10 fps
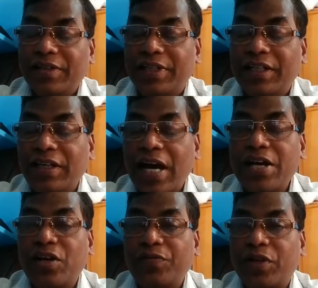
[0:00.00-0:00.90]

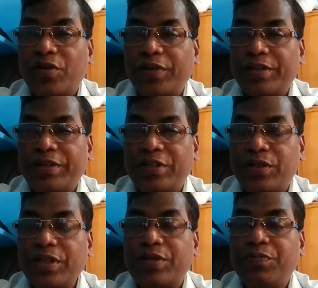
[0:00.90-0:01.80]
Decline of the Roman, this
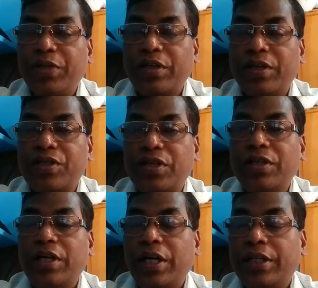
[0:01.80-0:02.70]
is because
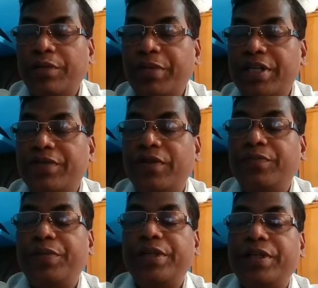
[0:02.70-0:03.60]
the medieval
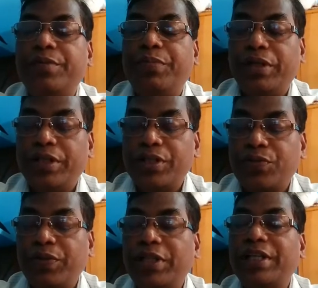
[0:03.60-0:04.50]
period begins
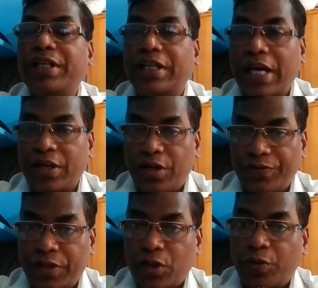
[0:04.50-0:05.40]
with the decline
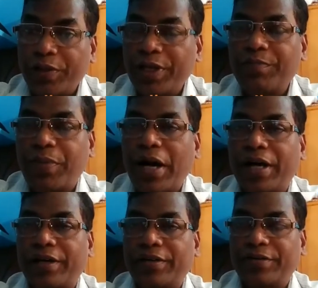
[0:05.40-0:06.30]
of the Roman
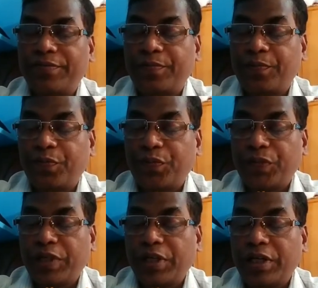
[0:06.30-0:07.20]
Empire.
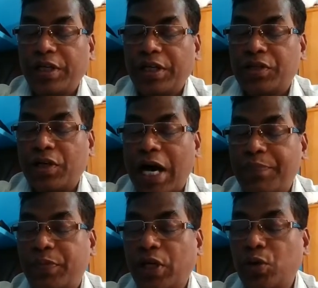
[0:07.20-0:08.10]
So
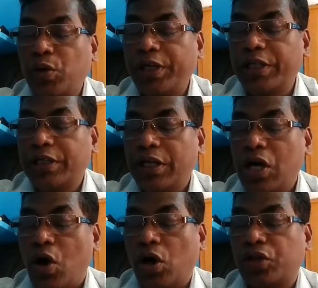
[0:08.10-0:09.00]
after ruling
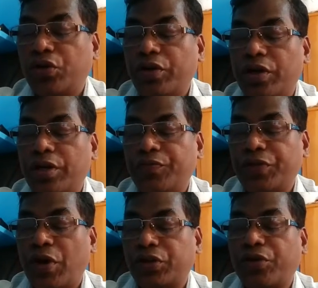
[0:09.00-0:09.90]

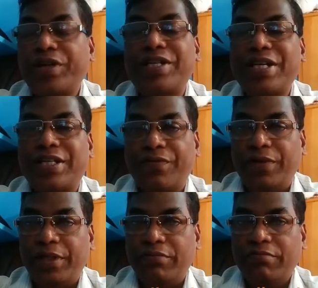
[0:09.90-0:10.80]

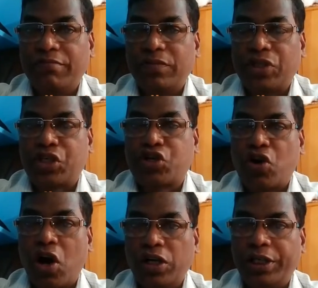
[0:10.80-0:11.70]
authoritatively,
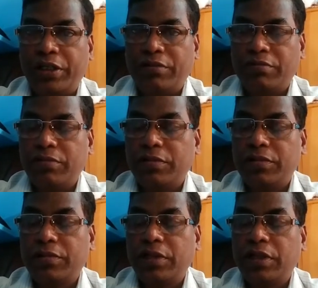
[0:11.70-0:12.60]
strongly,
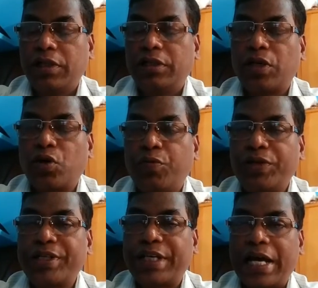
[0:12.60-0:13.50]
the
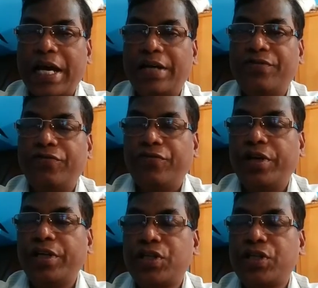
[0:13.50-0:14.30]
Romans had very